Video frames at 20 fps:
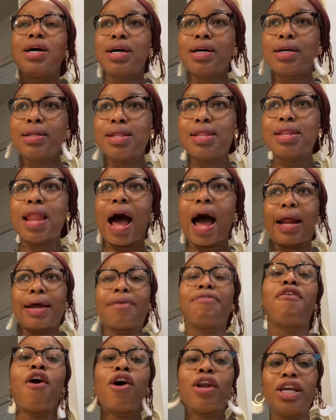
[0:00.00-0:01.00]
not
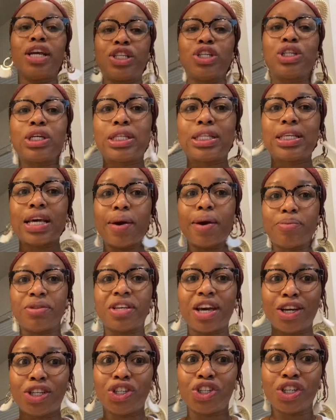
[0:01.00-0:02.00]
fall into the
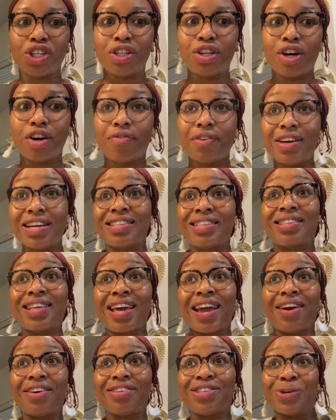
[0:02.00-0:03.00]
temptation of it's
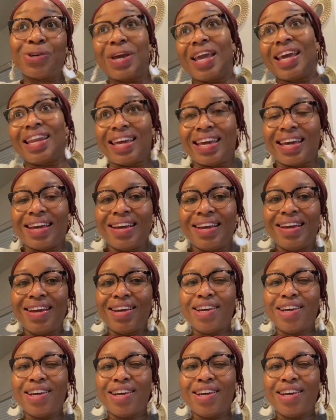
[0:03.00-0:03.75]
there, so eat it.